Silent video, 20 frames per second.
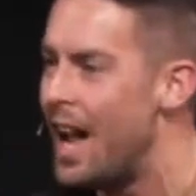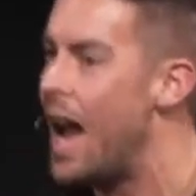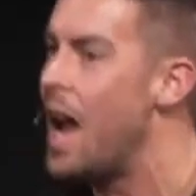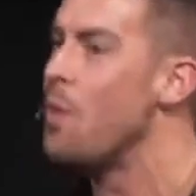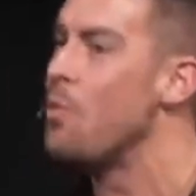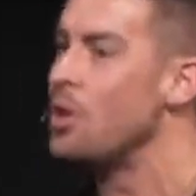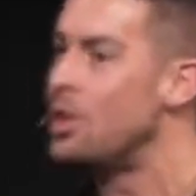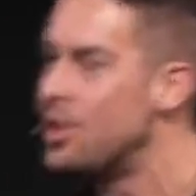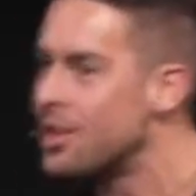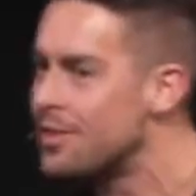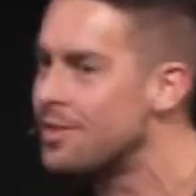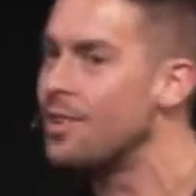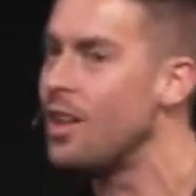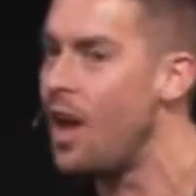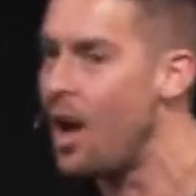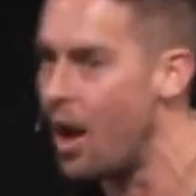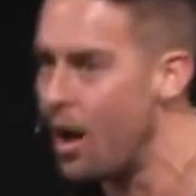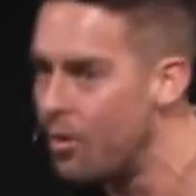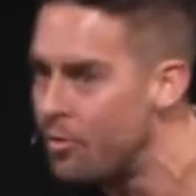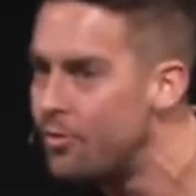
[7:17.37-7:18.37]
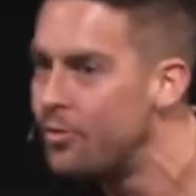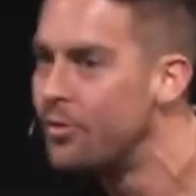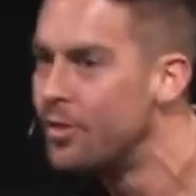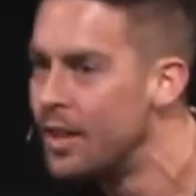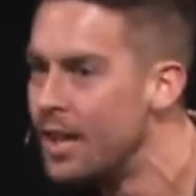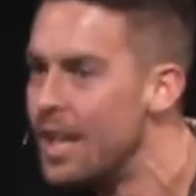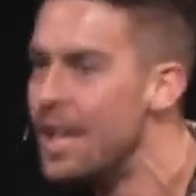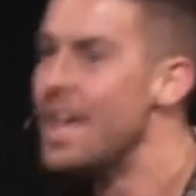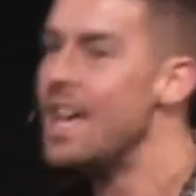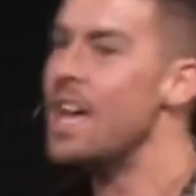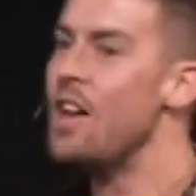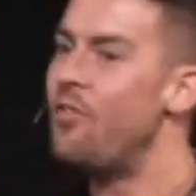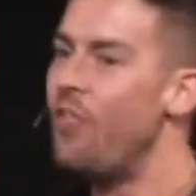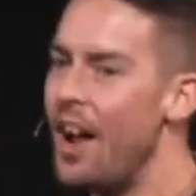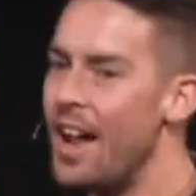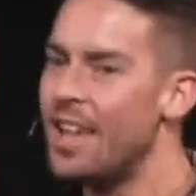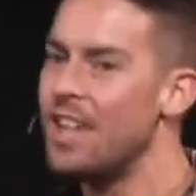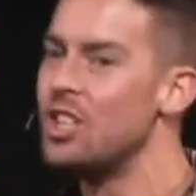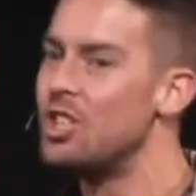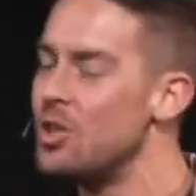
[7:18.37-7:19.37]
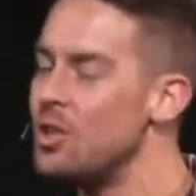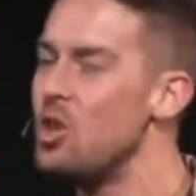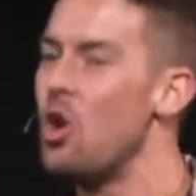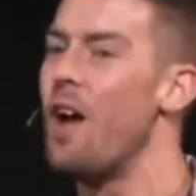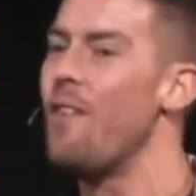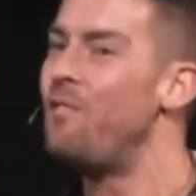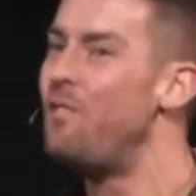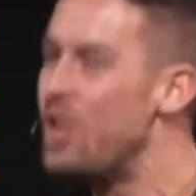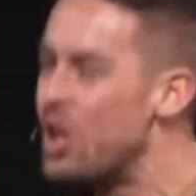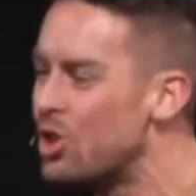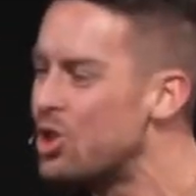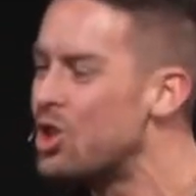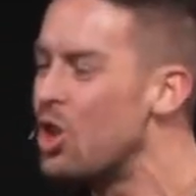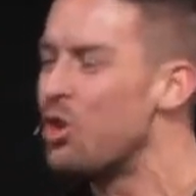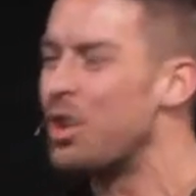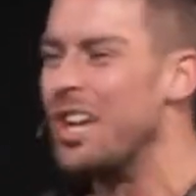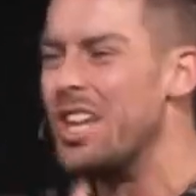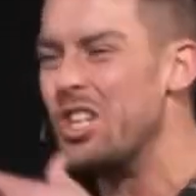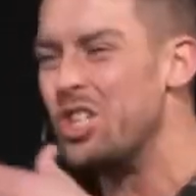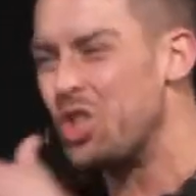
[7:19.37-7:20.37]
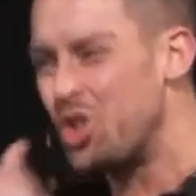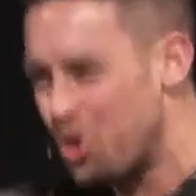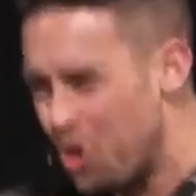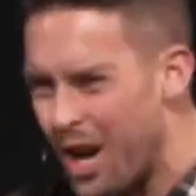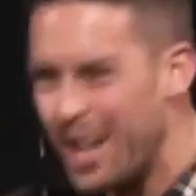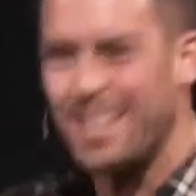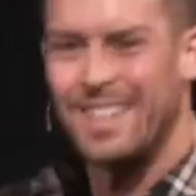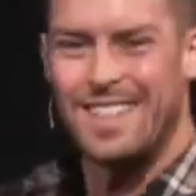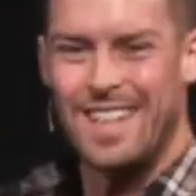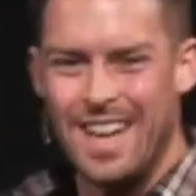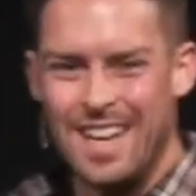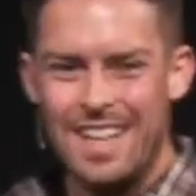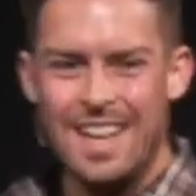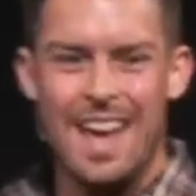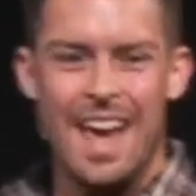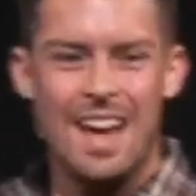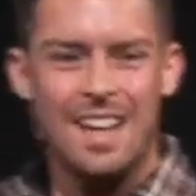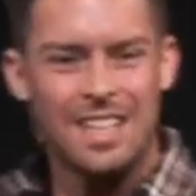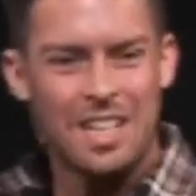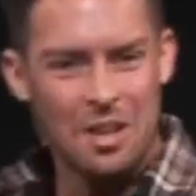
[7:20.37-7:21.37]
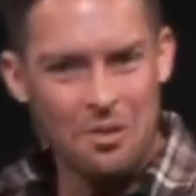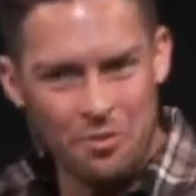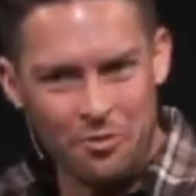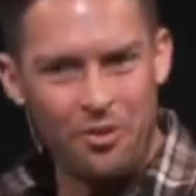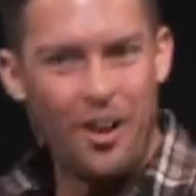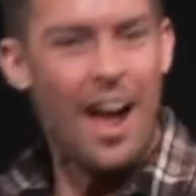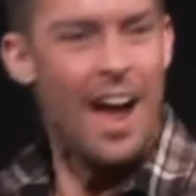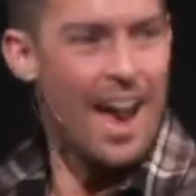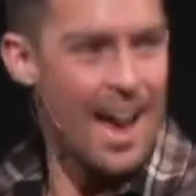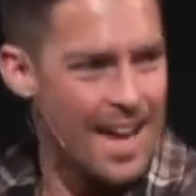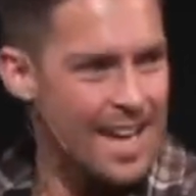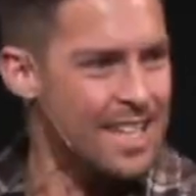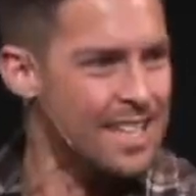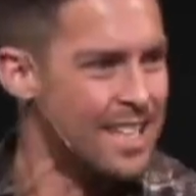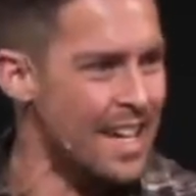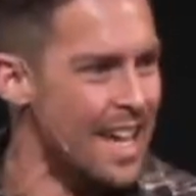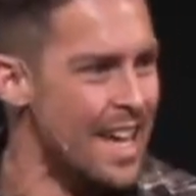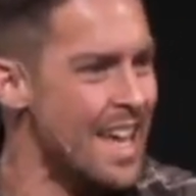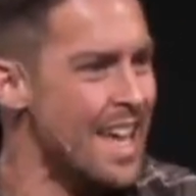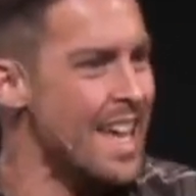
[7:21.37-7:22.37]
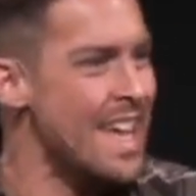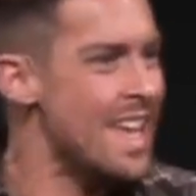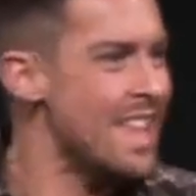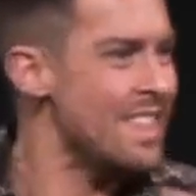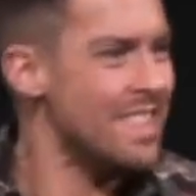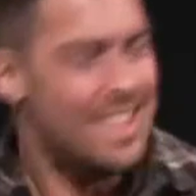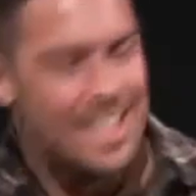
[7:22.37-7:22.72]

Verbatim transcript: I would just love if I could, you know, I feel so constricted and confined in